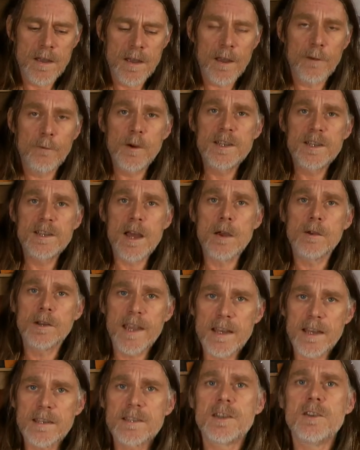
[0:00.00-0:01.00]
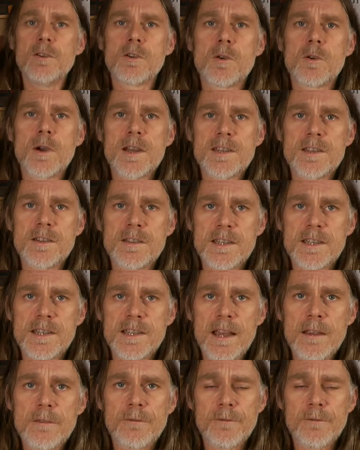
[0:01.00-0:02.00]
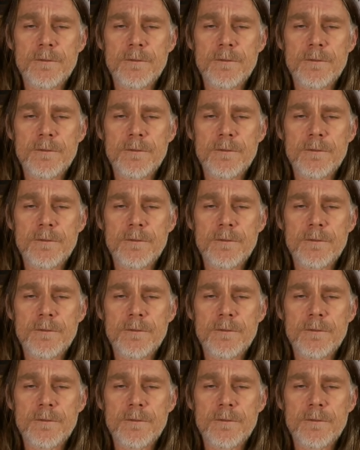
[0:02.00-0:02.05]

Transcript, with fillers: If we don't get to your question today,